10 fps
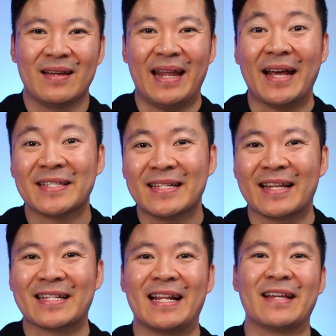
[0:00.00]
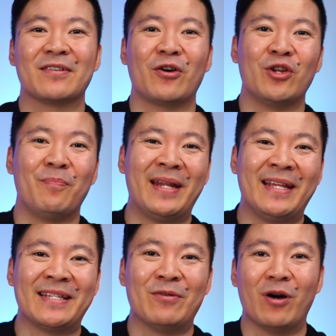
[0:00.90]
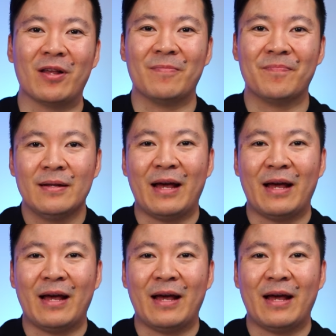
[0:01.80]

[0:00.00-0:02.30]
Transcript: Next, let's click go to BTC wallet.